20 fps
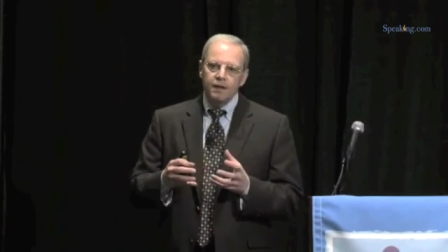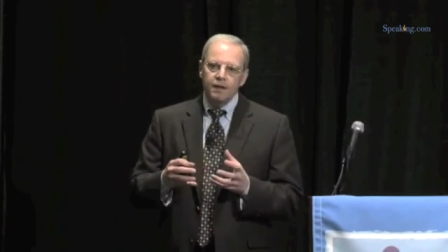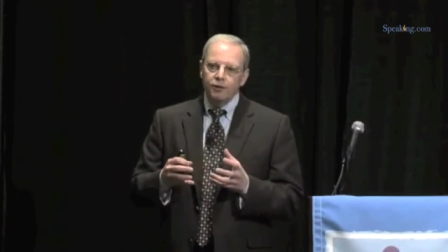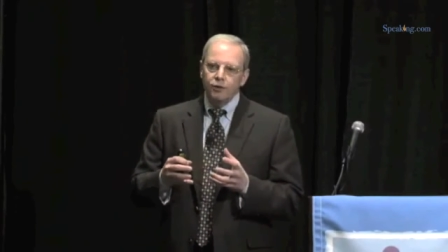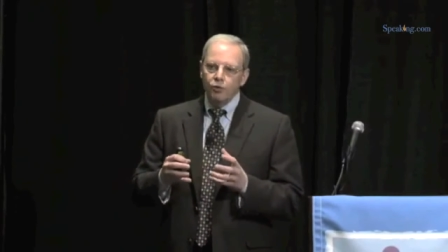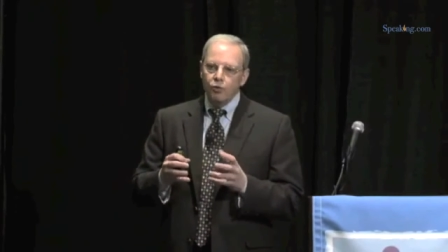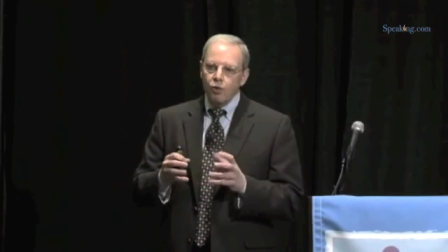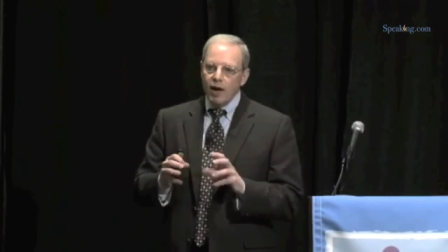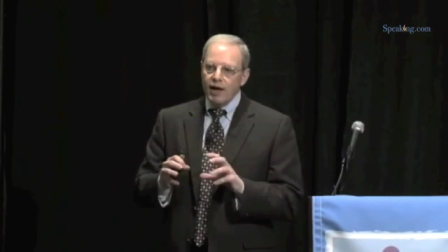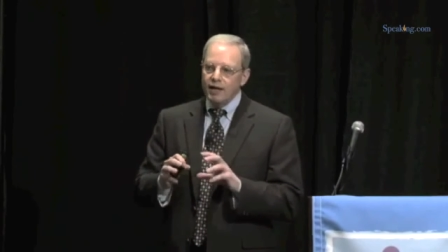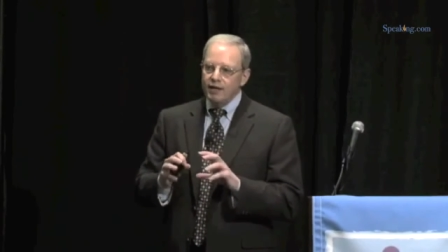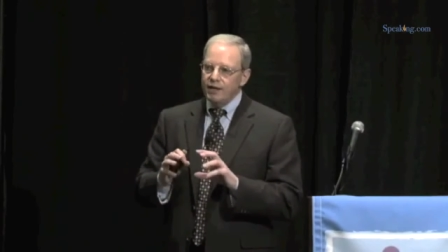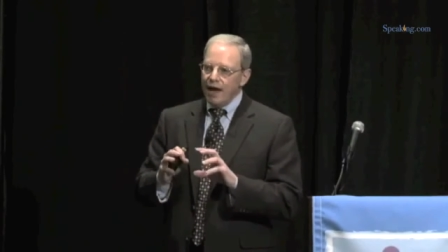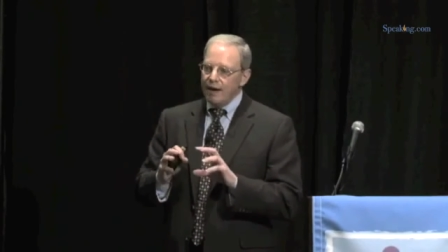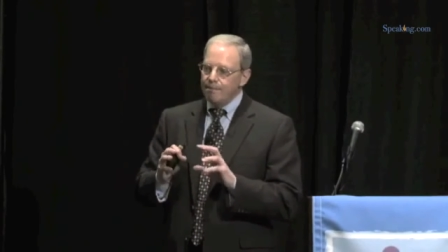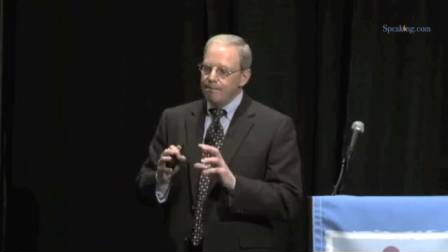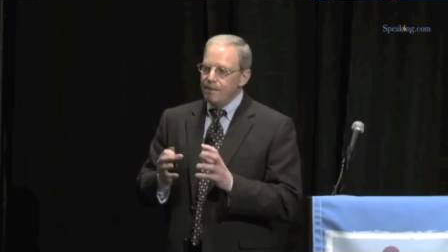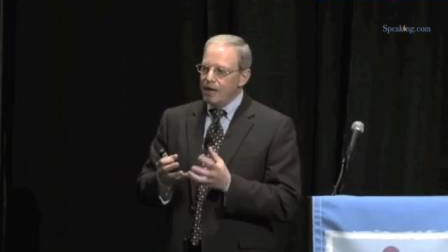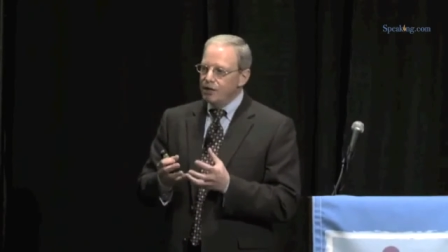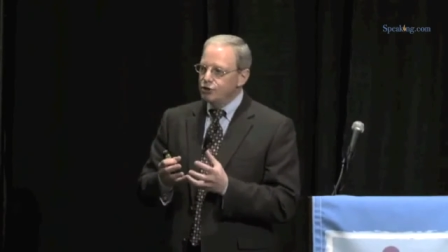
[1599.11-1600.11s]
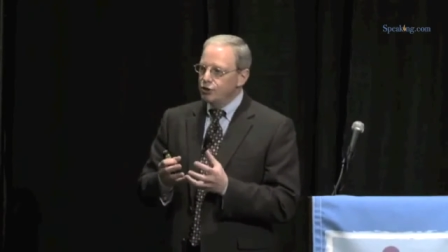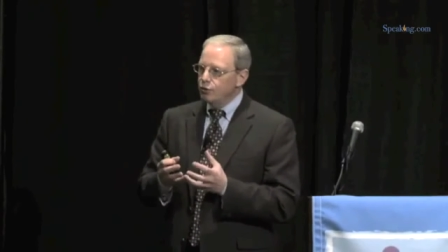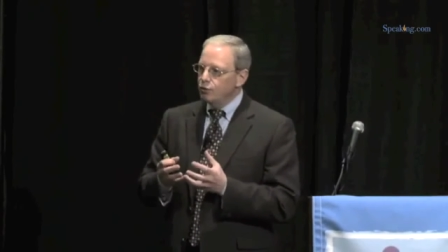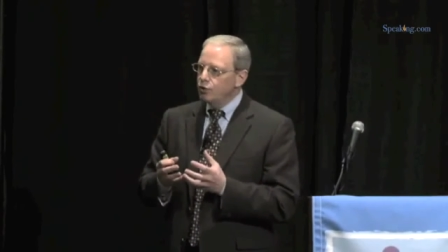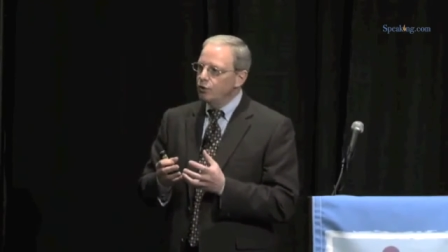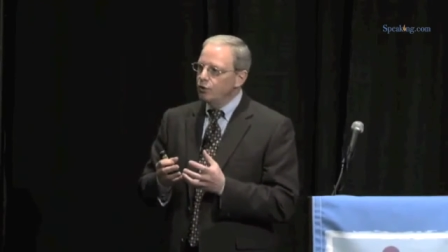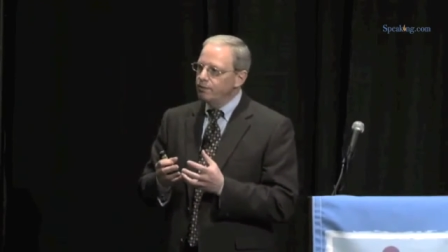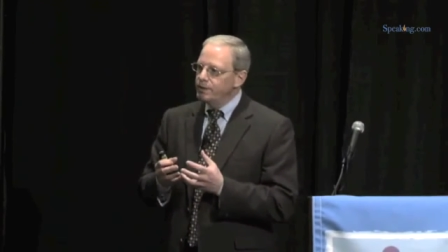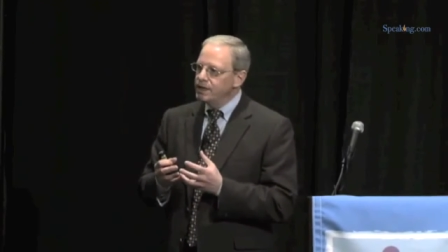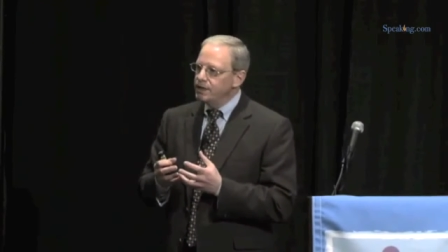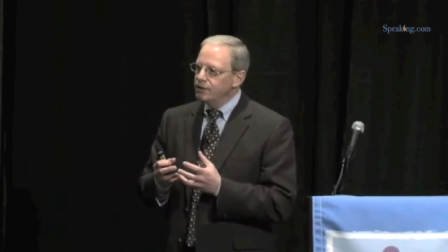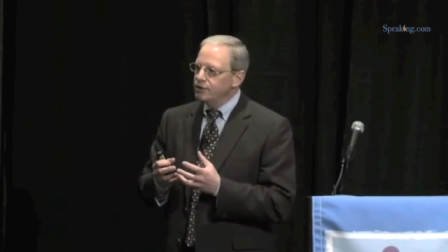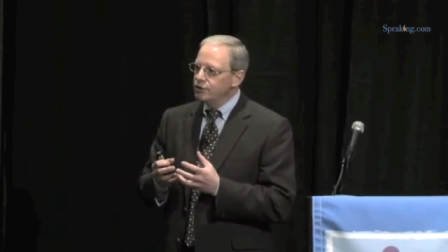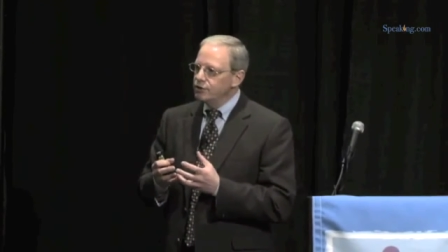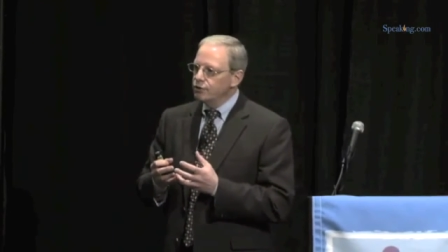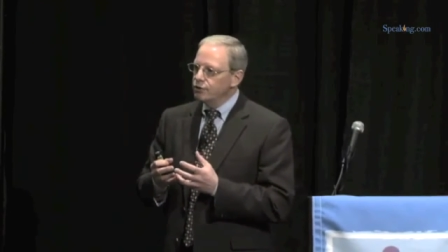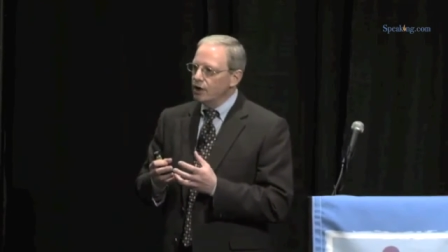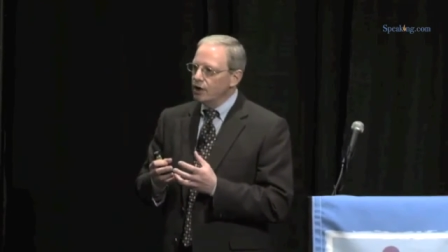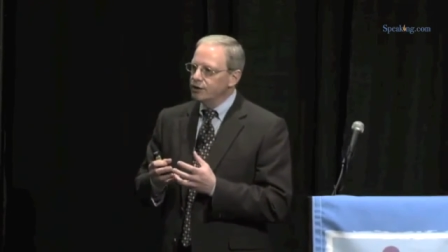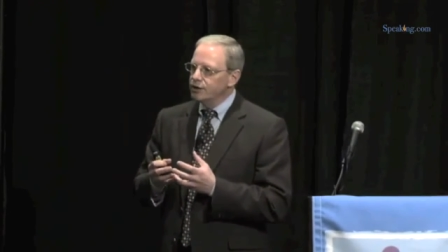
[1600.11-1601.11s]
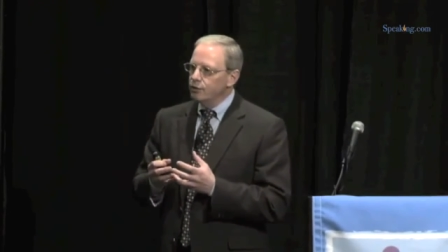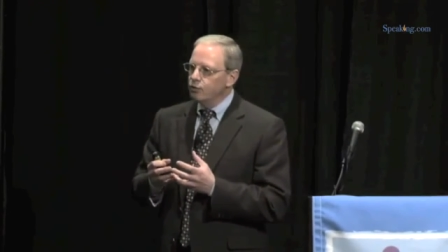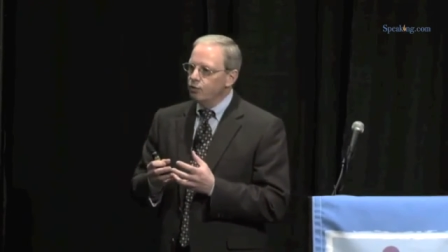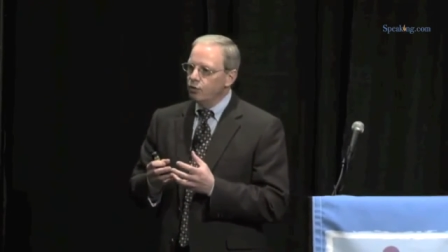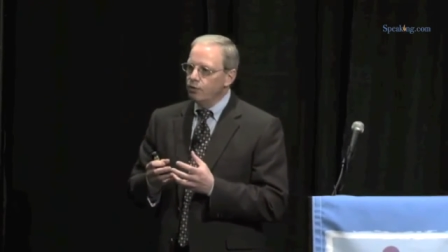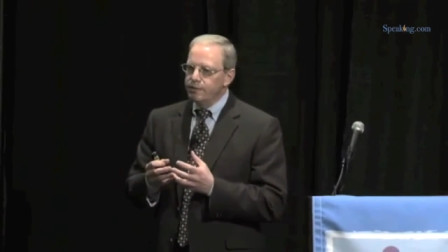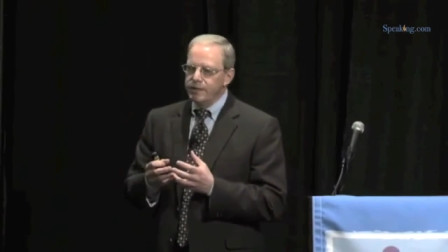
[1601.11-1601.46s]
The way that measure will be constructed will